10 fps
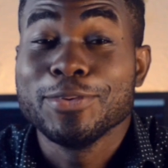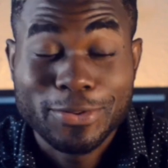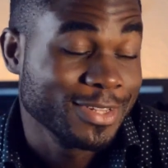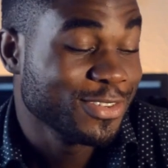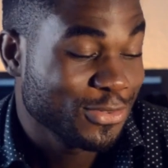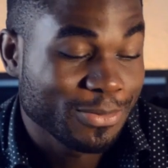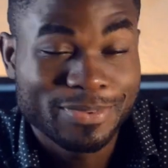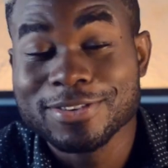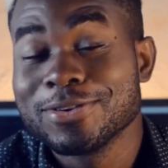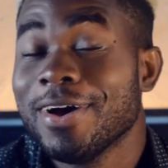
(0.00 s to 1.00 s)
me on this
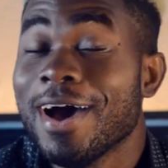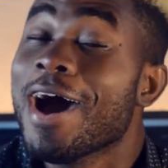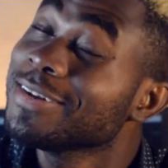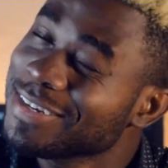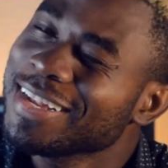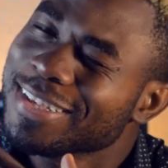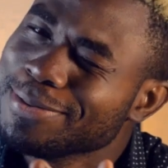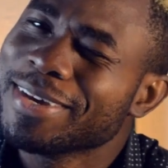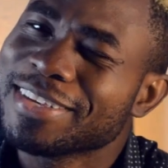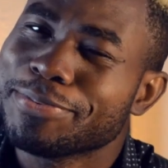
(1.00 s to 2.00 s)
topic, so I'll just let
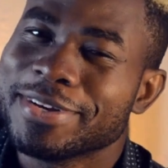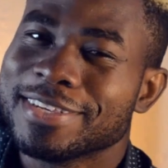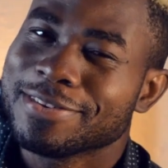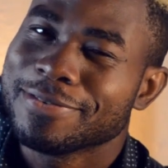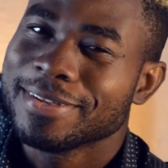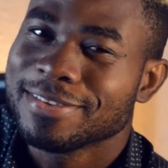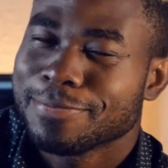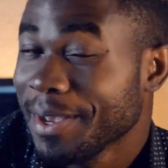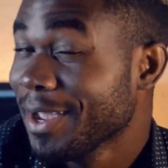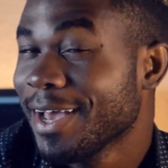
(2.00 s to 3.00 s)
him express his feelings.
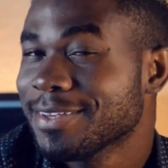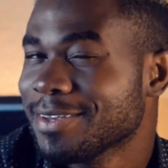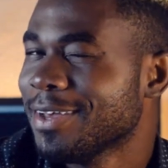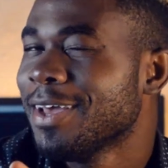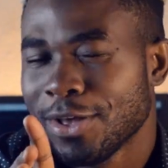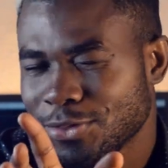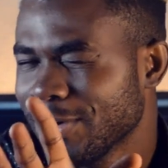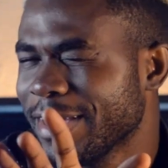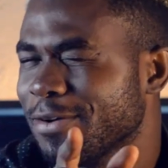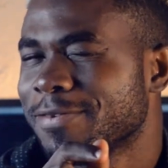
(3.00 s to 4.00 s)
But guys,
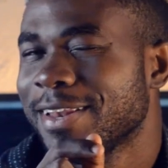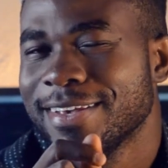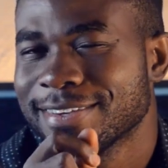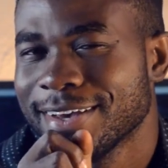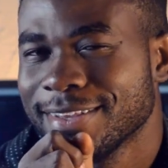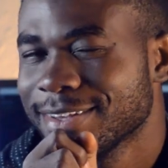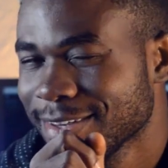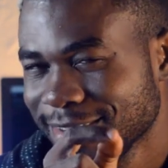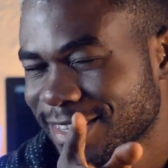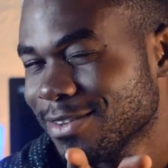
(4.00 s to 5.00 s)
don't get your feelings hurt.
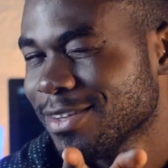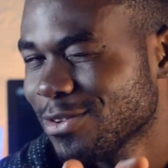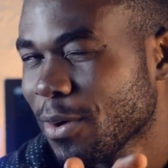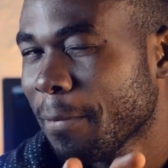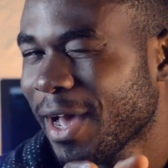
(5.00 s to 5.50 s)
This one